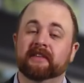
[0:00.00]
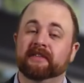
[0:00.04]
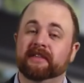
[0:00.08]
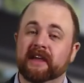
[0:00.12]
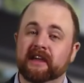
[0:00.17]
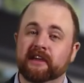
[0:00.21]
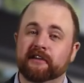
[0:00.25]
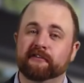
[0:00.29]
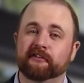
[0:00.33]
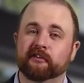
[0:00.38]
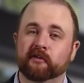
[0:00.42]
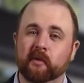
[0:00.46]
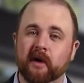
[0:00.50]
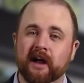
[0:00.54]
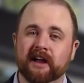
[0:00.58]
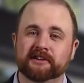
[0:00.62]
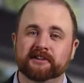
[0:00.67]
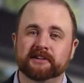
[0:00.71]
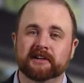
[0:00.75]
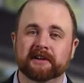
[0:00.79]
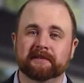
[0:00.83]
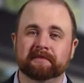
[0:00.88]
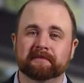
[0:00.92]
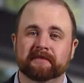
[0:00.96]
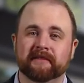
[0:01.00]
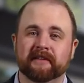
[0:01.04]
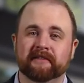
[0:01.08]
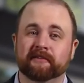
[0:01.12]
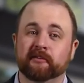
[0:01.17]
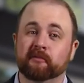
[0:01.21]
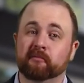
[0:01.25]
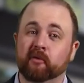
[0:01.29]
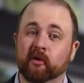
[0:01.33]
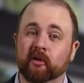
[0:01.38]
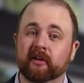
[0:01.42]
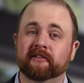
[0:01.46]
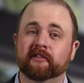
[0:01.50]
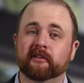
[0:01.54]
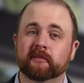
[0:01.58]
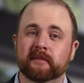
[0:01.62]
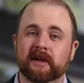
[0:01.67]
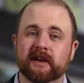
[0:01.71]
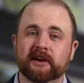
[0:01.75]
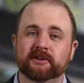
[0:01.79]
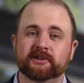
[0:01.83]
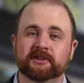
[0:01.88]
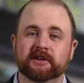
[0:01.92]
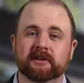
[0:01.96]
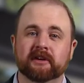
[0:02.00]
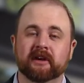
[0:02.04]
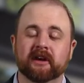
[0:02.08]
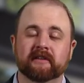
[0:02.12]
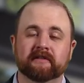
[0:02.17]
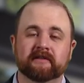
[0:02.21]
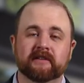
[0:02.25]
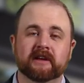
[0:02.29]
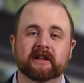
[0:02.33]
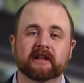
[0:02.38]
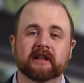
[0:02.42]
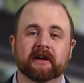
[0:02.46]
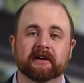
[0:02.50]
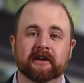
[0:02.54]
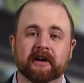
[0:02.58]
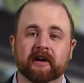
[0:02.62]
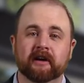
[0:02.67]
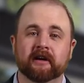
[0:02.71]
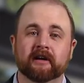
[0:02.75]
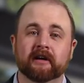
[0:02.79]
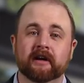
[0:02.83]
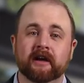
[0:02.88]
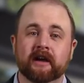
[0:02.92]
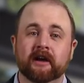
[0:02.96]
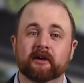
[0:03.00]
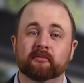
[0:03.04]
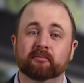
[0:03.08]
Thank you for watching. For more information on vCloud Air,